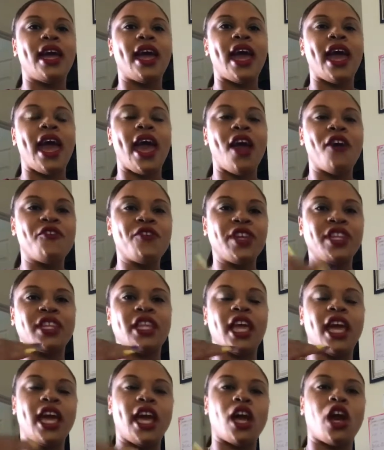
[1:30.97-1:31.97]

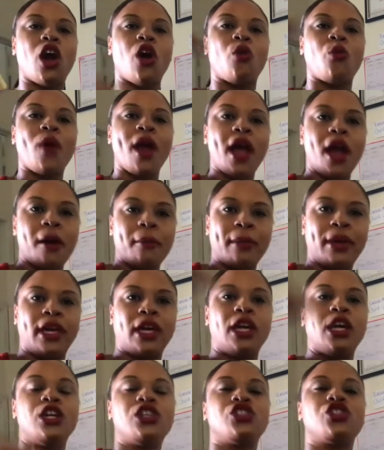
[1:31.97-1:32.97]
everything around
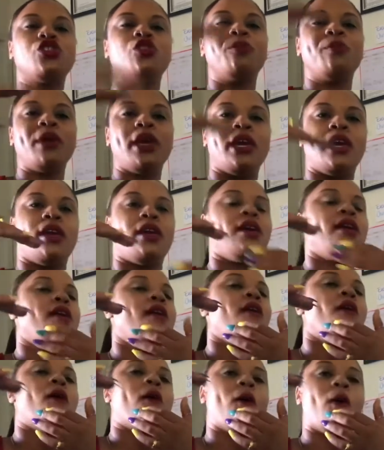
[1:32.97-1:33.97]
me to be
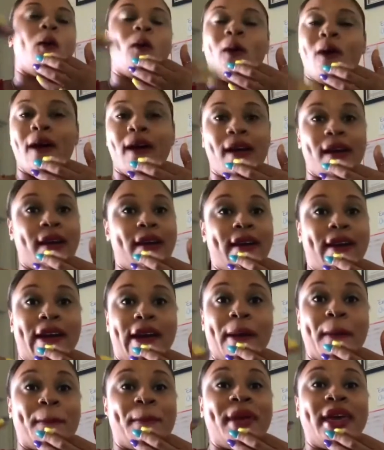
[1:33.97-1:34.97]

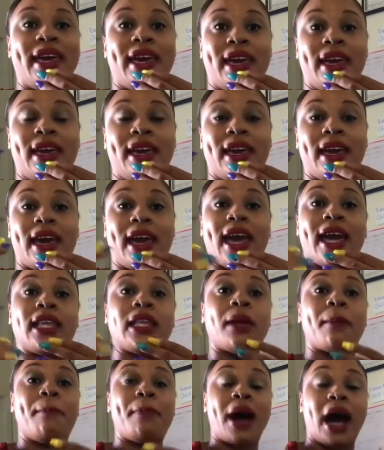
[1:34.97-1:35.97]
in
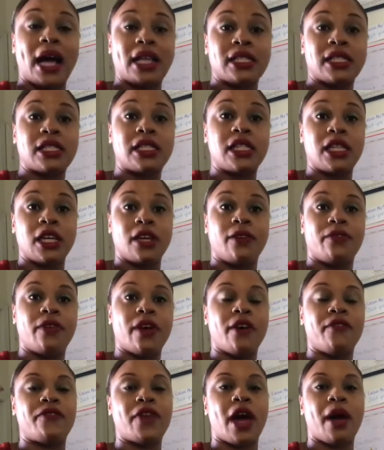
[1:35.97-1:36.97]
a positive
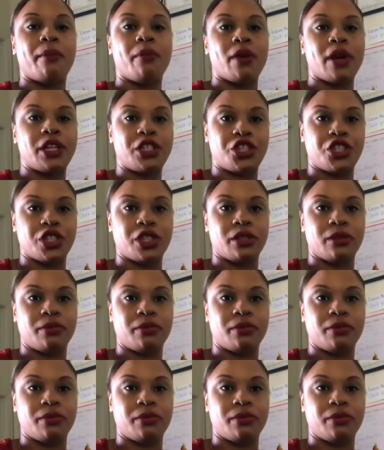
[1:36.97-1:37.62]
vibration.